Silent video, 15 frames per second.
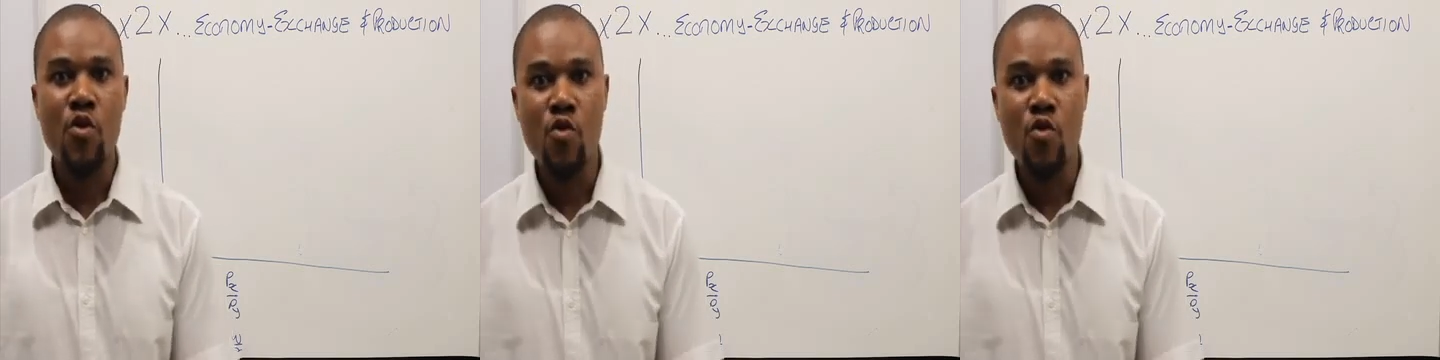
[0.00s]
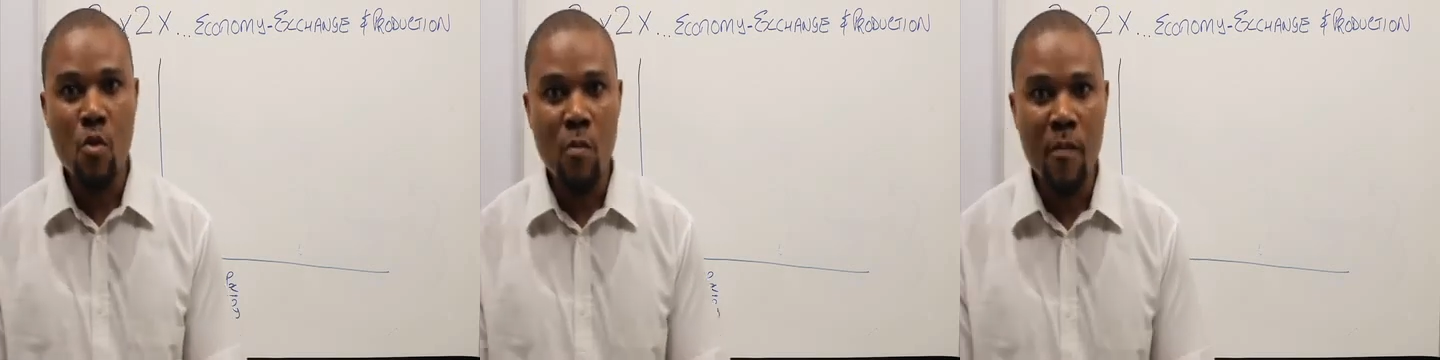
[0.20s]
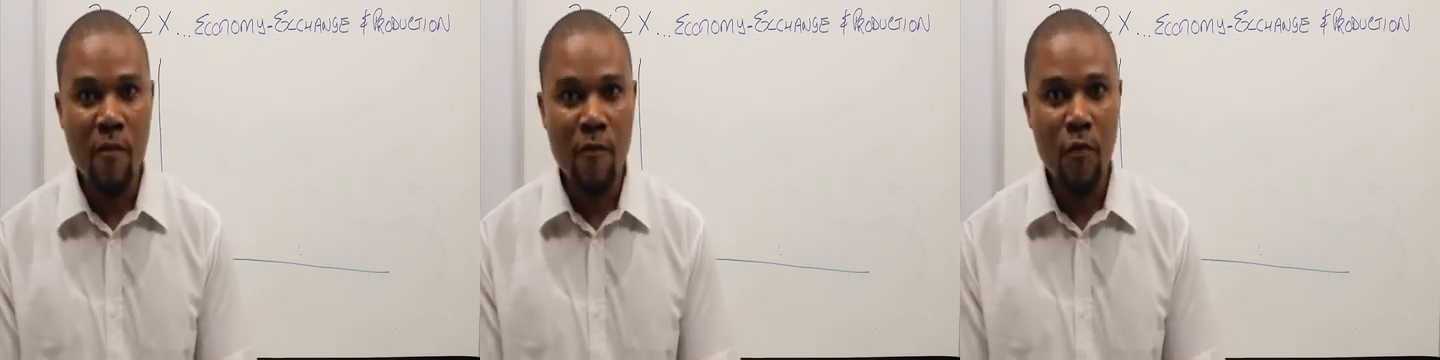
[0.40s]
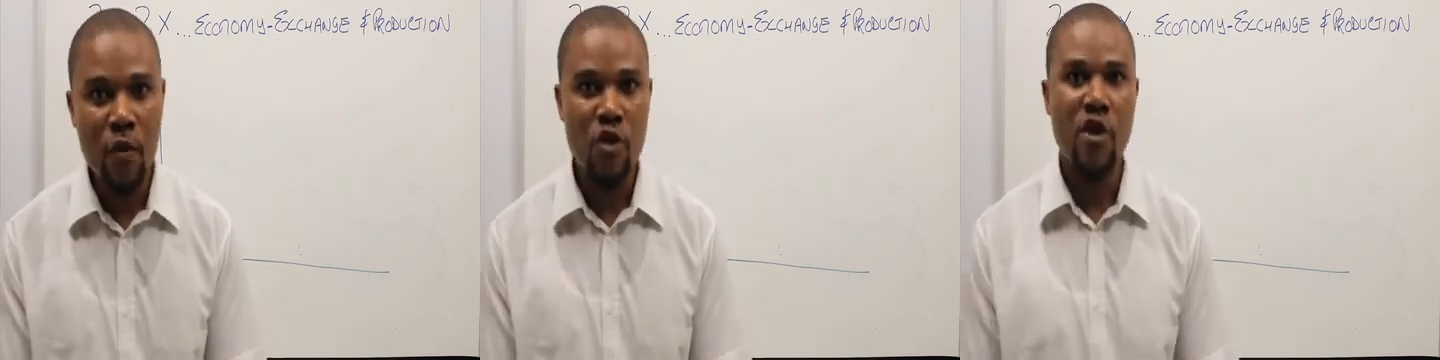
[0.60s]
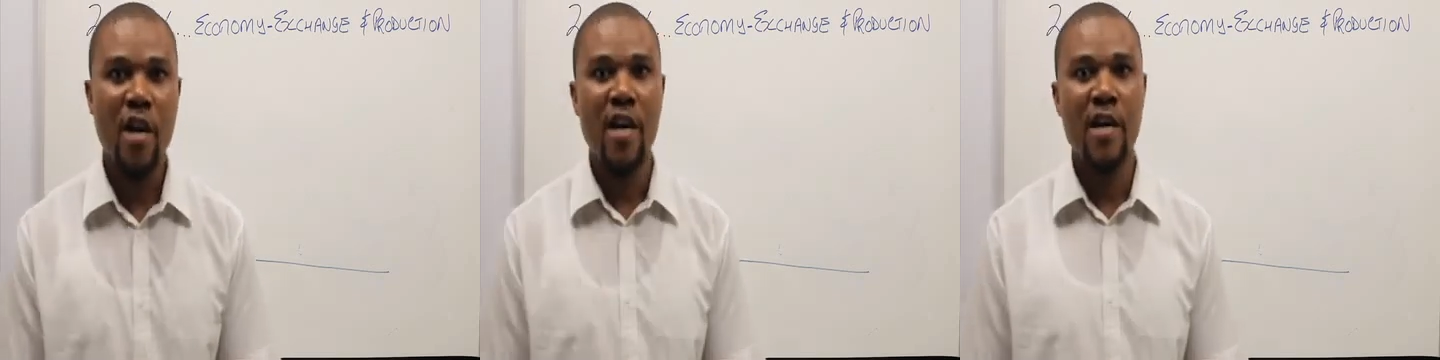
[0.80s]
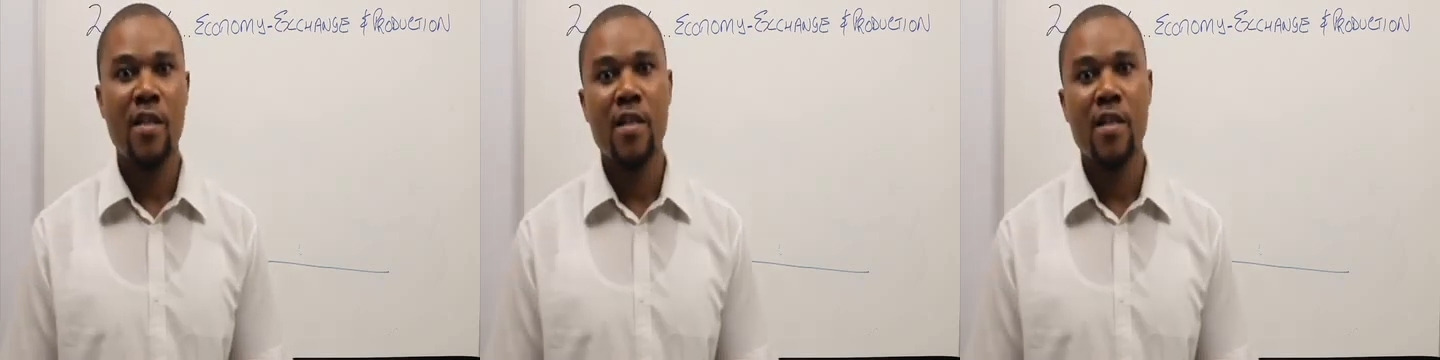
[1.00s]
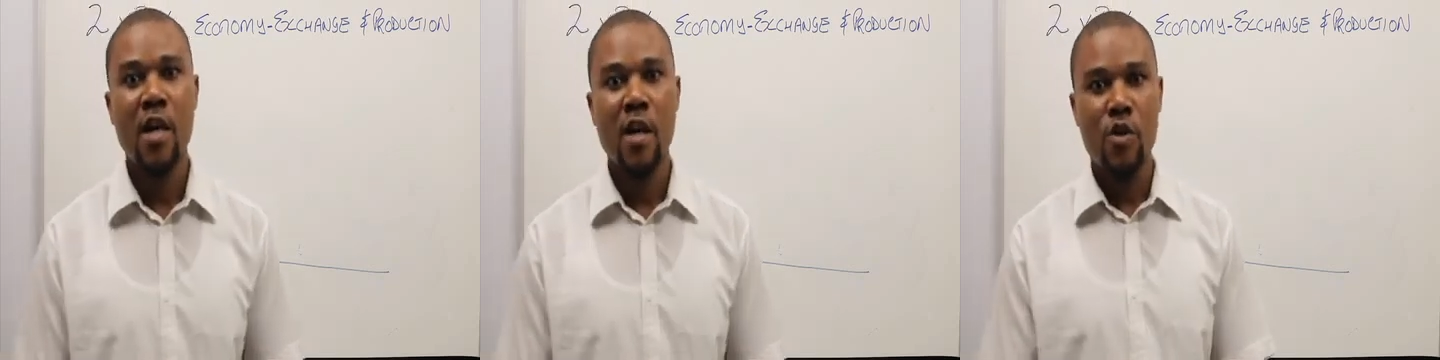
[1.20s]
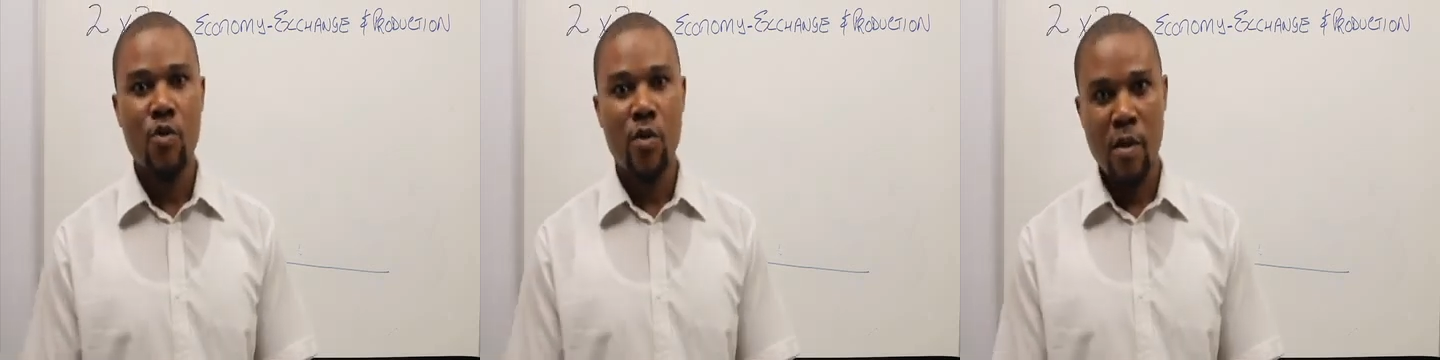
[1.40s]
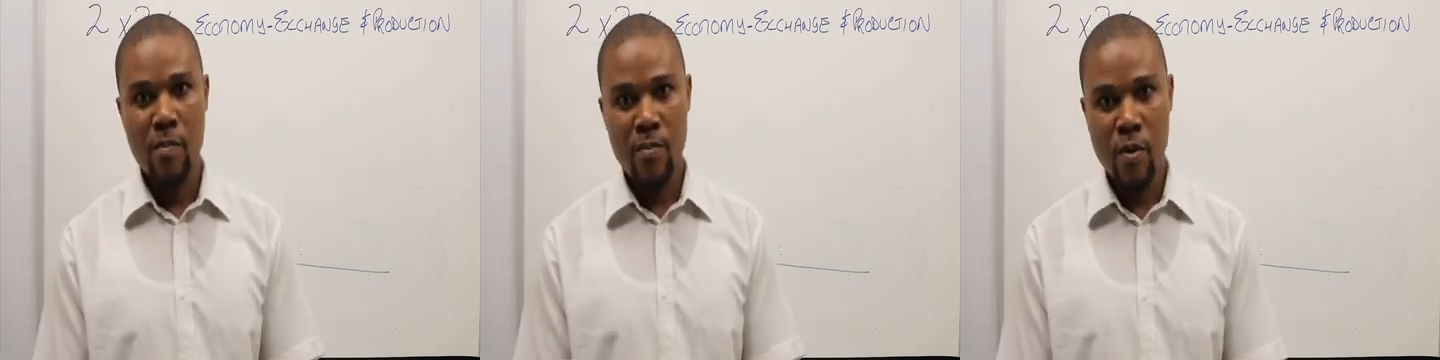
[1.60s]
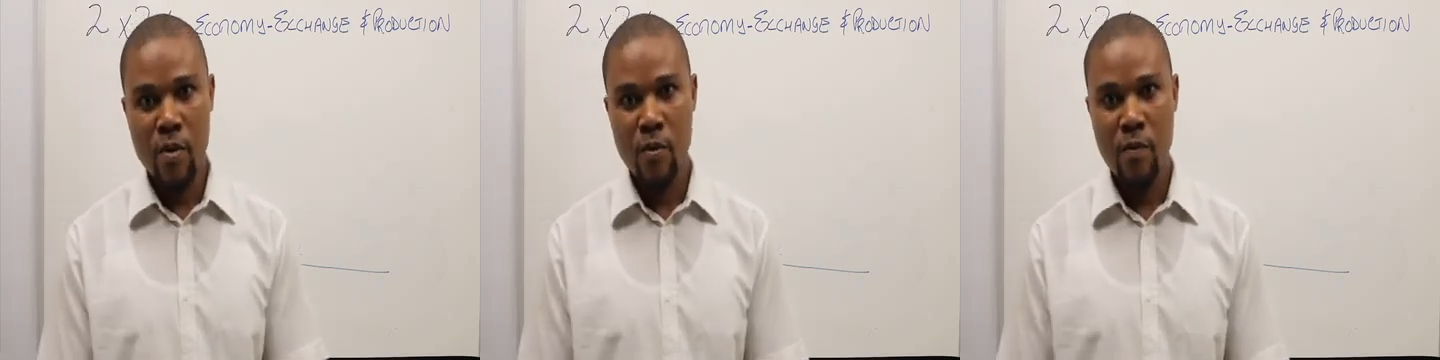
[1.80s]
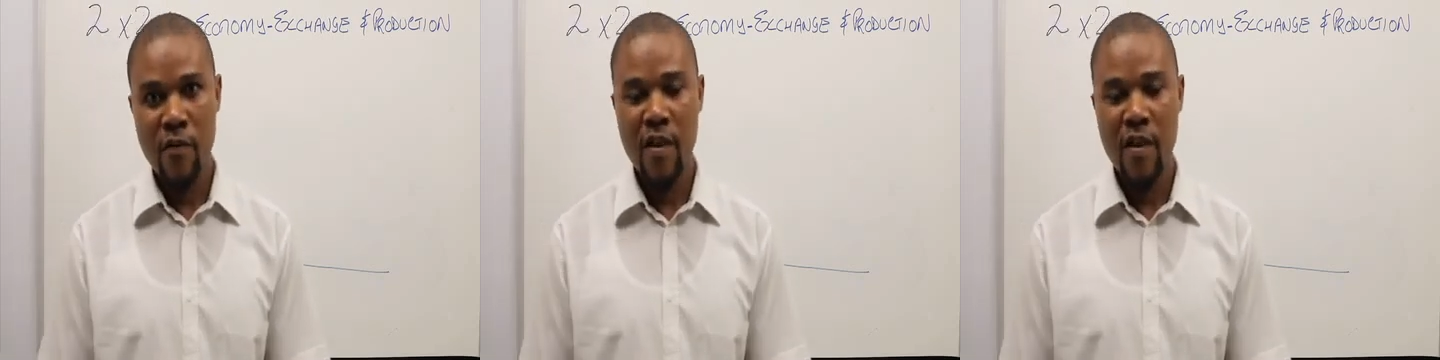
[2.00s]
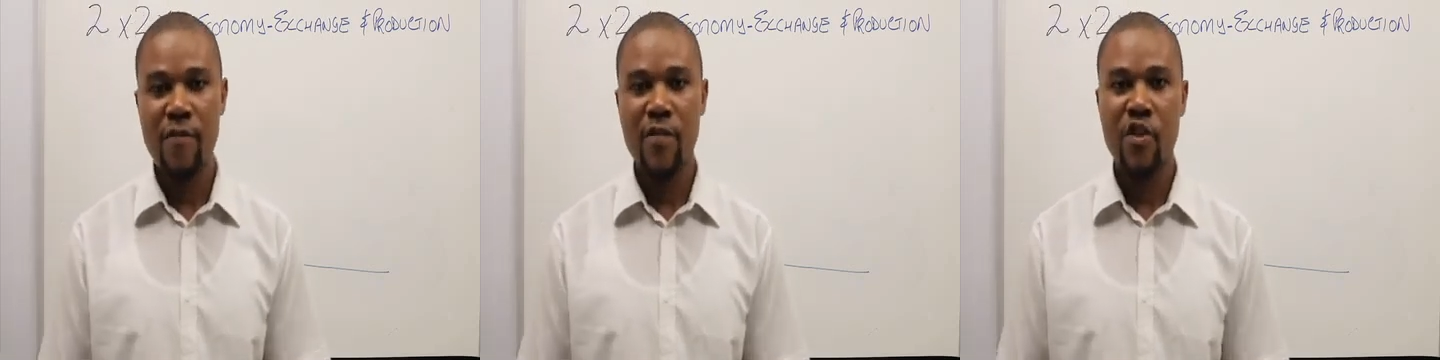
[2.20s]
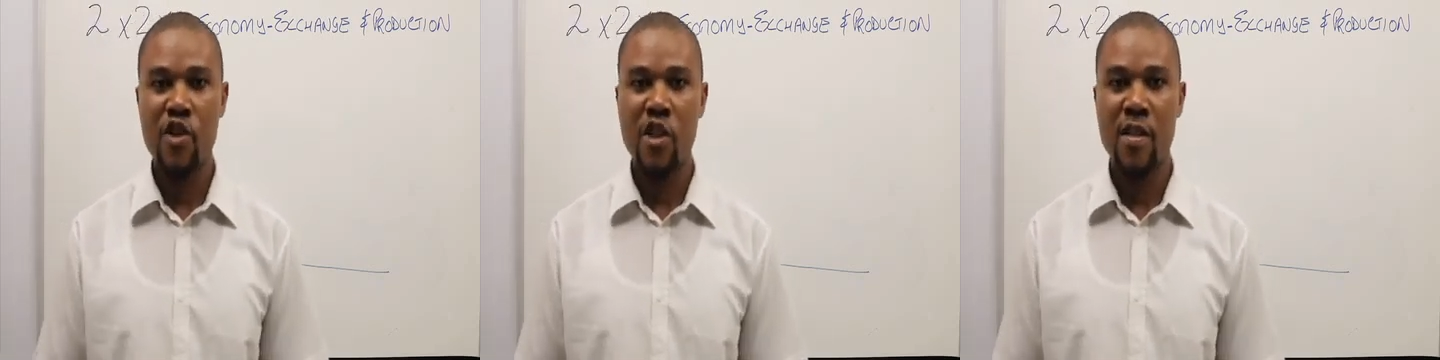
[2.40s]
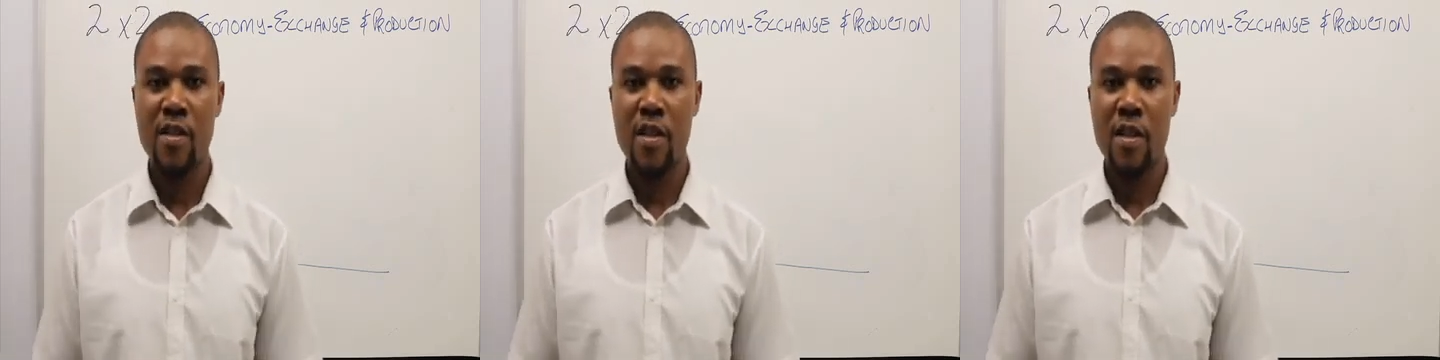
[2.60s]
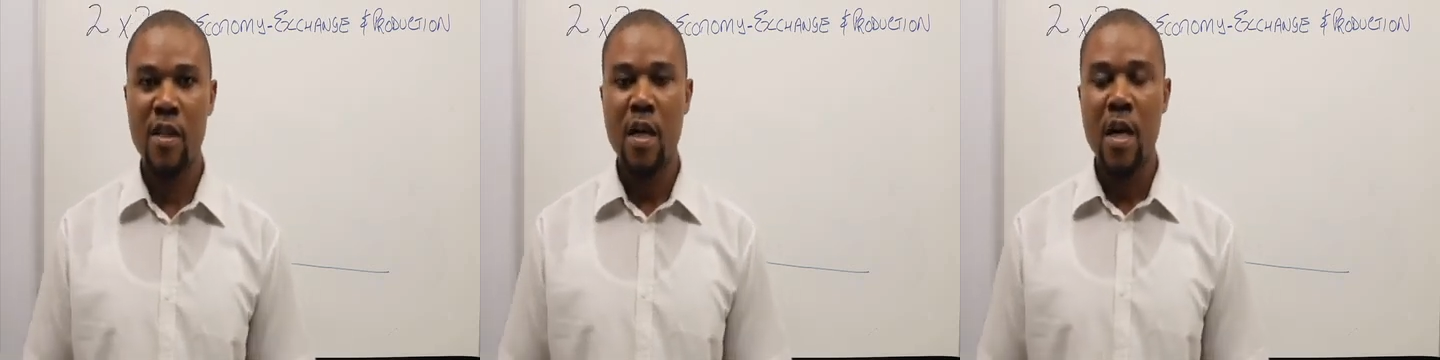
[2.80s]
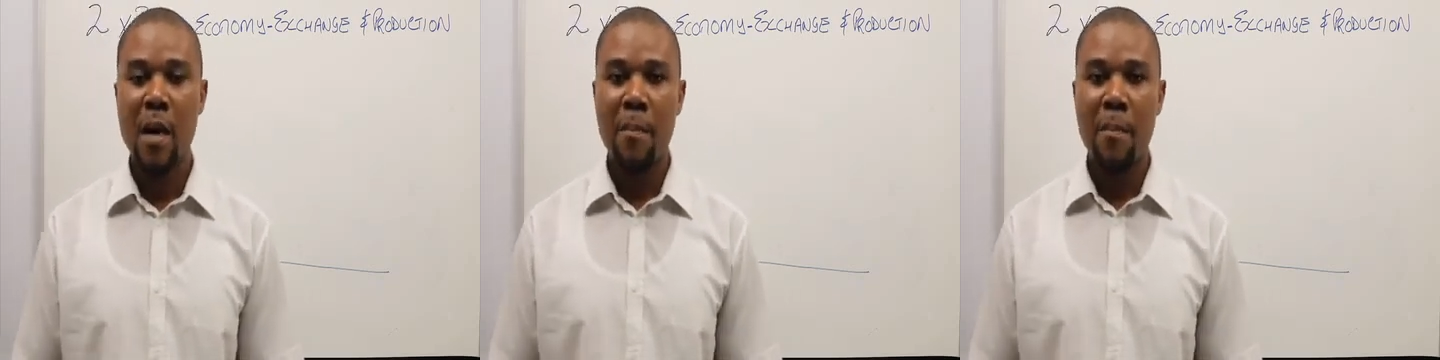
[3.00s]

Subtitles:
room for trade to improve efficiency.